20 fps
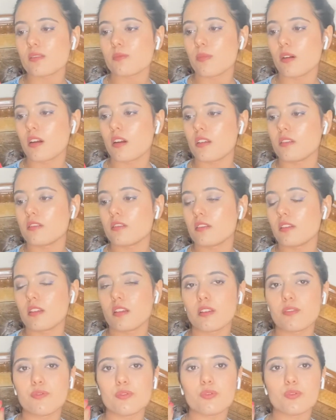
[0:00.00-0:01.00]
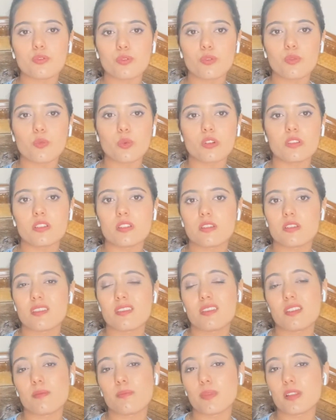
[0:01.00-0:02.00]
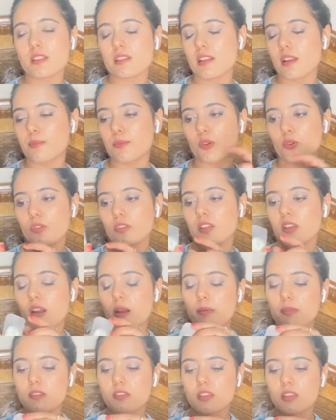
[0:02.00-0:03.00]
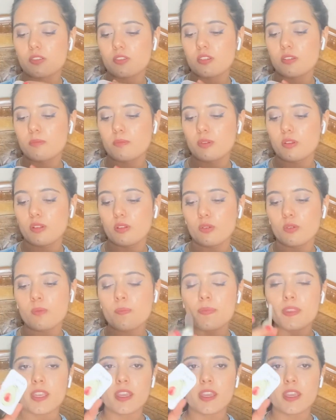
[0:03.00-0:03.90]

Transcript: But if you know what this is, then please let me know in the comment section below.